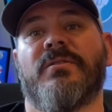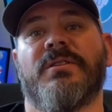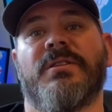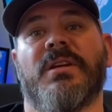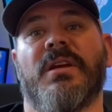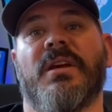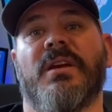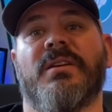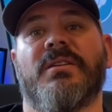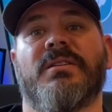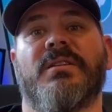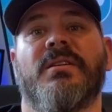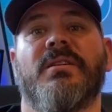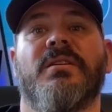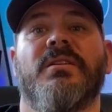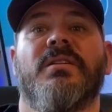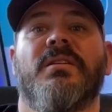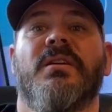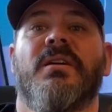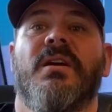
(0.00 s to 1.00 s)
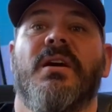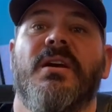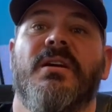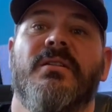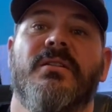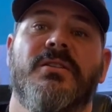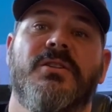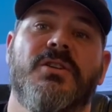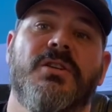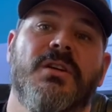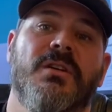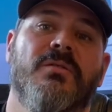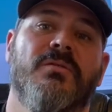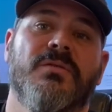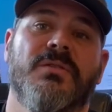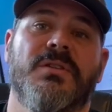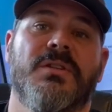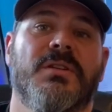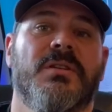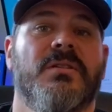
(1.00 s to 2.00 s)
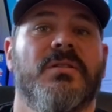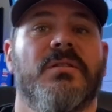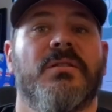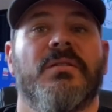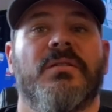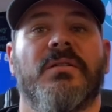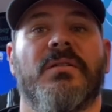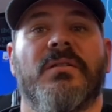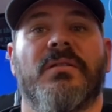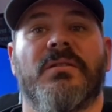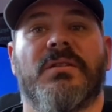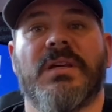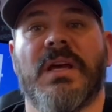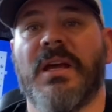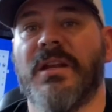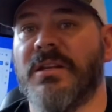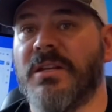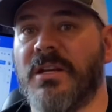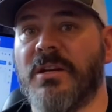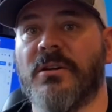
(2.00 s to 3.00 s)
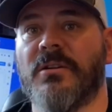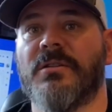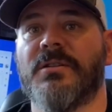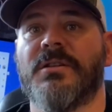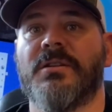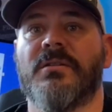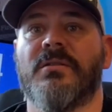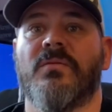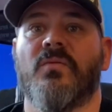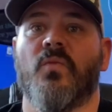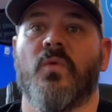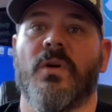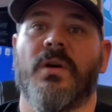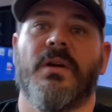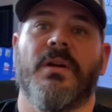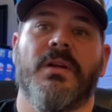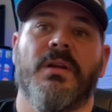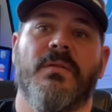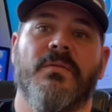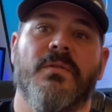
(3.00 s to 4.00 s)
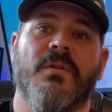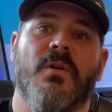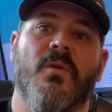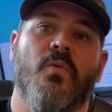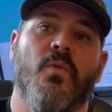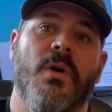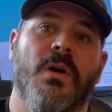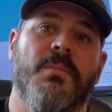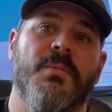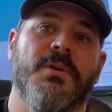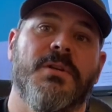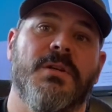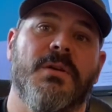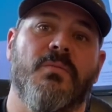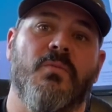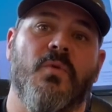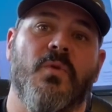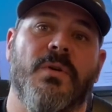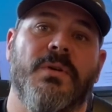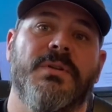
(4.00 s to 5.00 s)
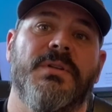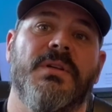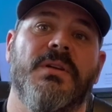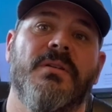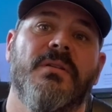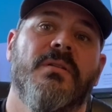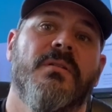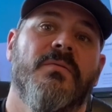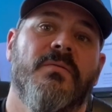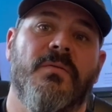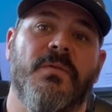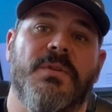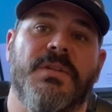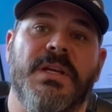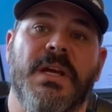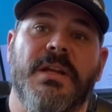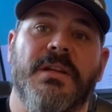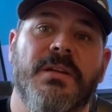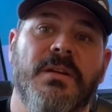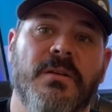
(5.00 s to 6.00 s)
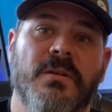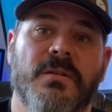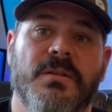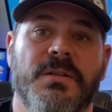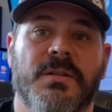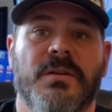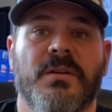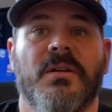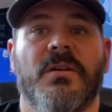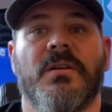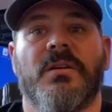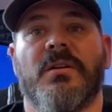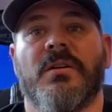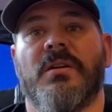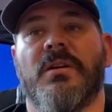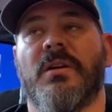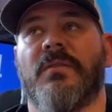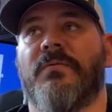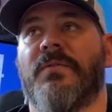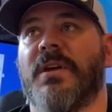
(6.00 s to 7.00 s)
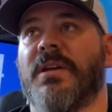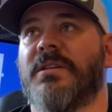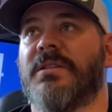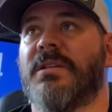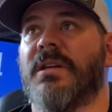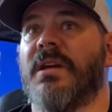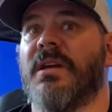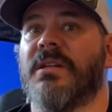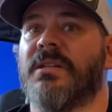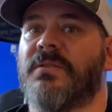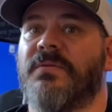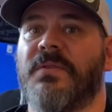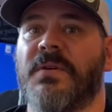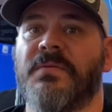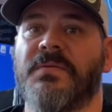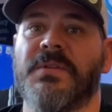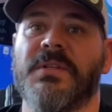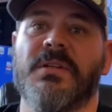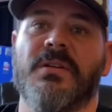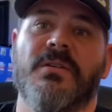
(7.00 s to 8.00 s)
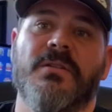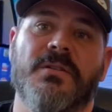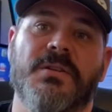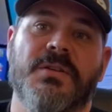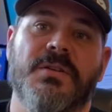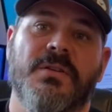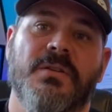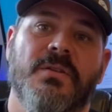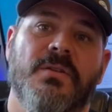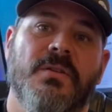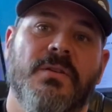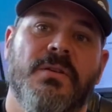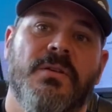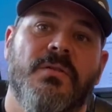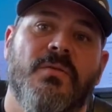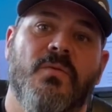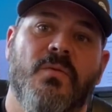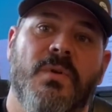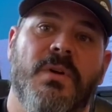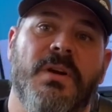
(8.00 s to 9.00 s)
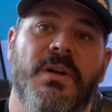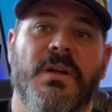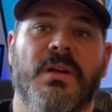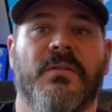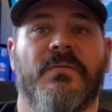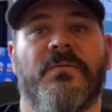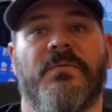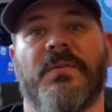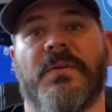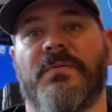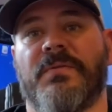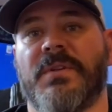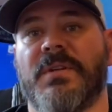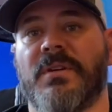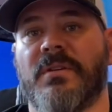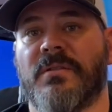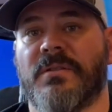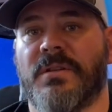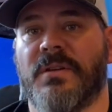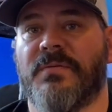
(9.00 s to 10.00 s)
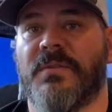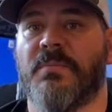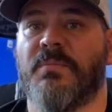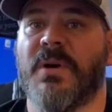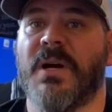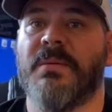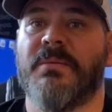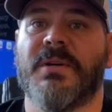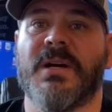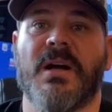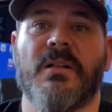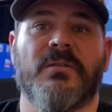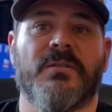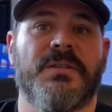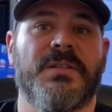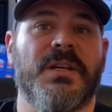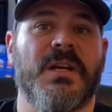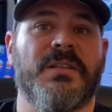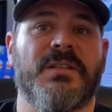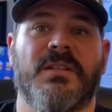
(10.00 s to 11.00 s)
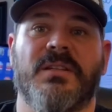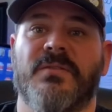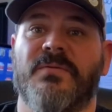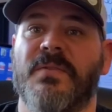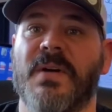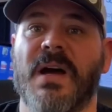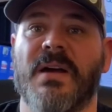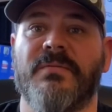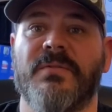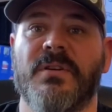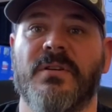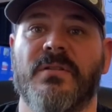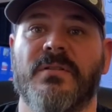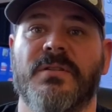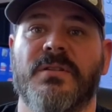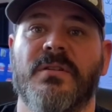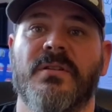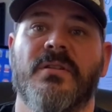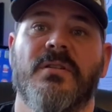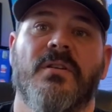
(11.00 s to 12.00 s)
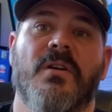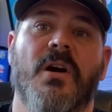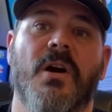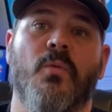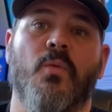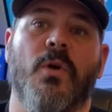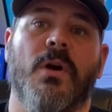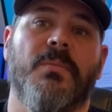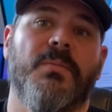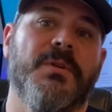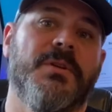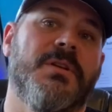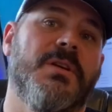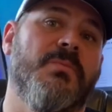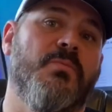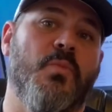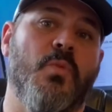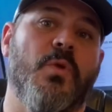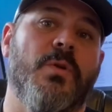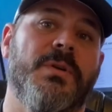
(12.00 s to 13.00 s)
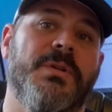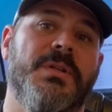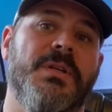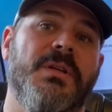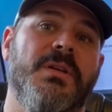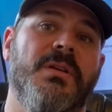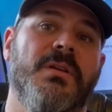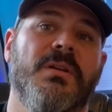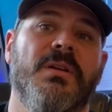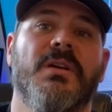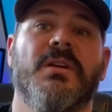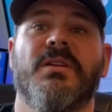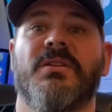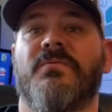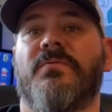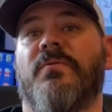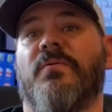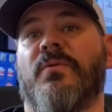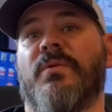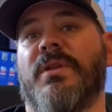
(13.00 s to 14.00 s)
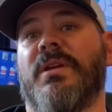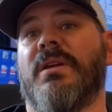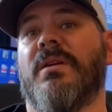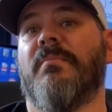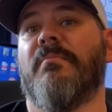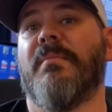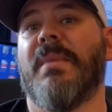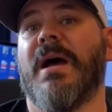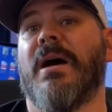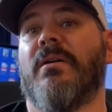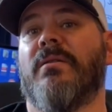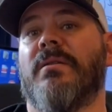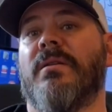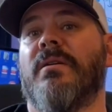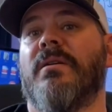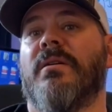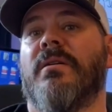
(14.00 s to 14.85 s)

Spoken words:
says, hey, this shingle's 10 years, we're going to give you our workmanship warranty for 10 years. If they say it's 50 years, we're going to give 50 years. If the pipe collar says it's 5 years, our workmanship warranty is for the amount